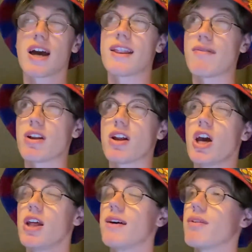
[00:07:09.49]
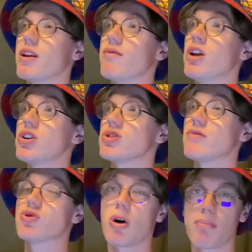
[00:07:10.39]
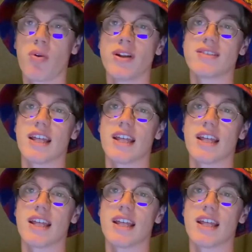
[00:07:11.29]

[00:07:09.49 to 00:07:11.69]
They've dropped points there.